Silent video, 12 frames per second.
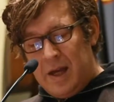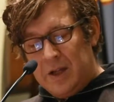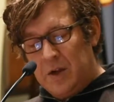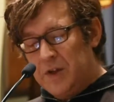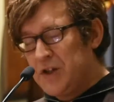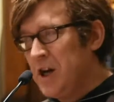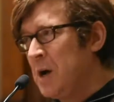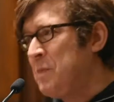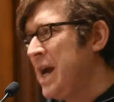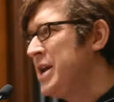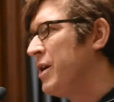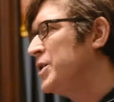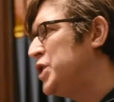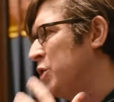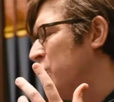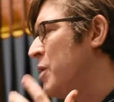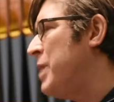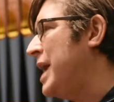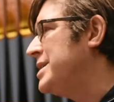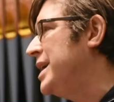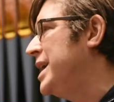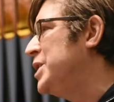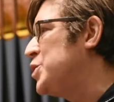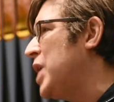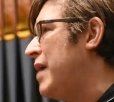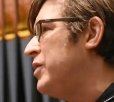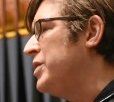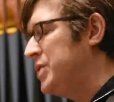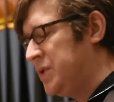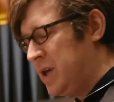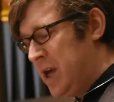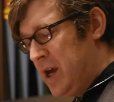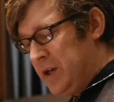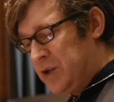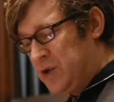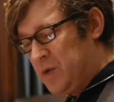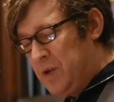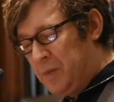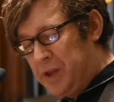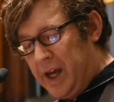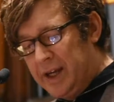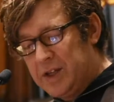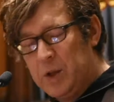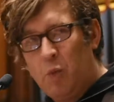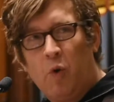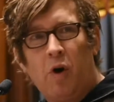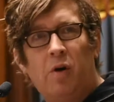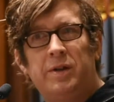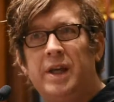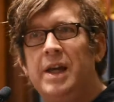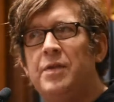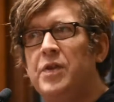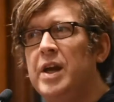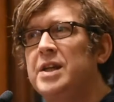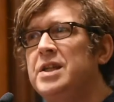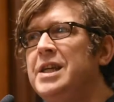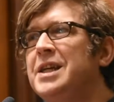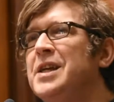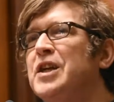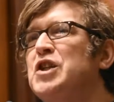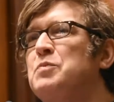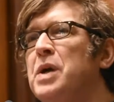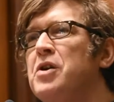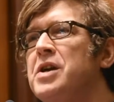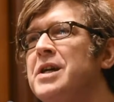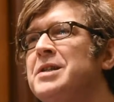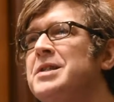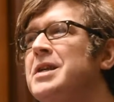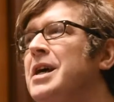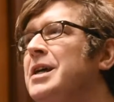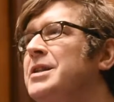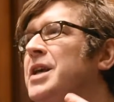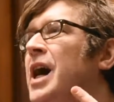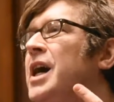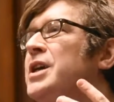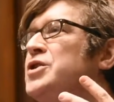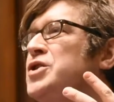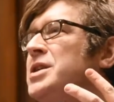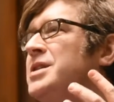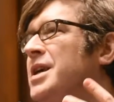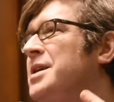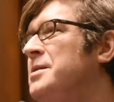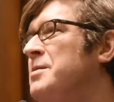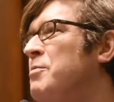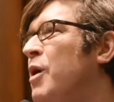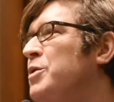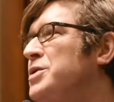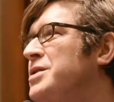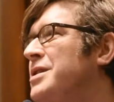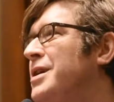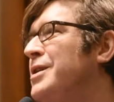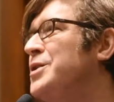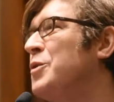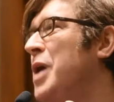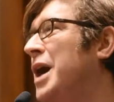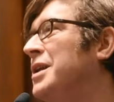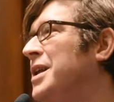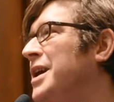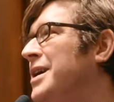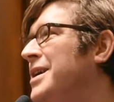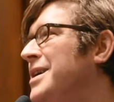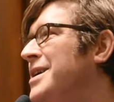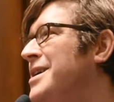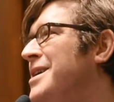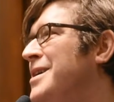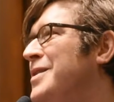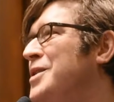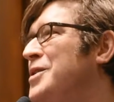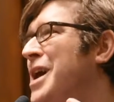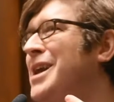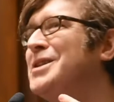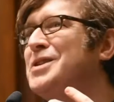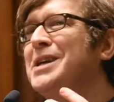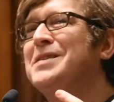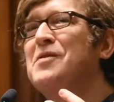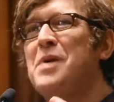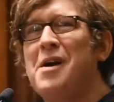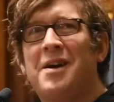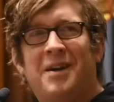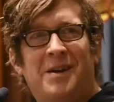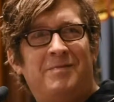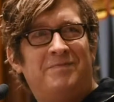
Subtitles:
So this young painter, Chiura Obata, he travels to the place in the world he thinks he can experience dai shizen most directly, the United States of America.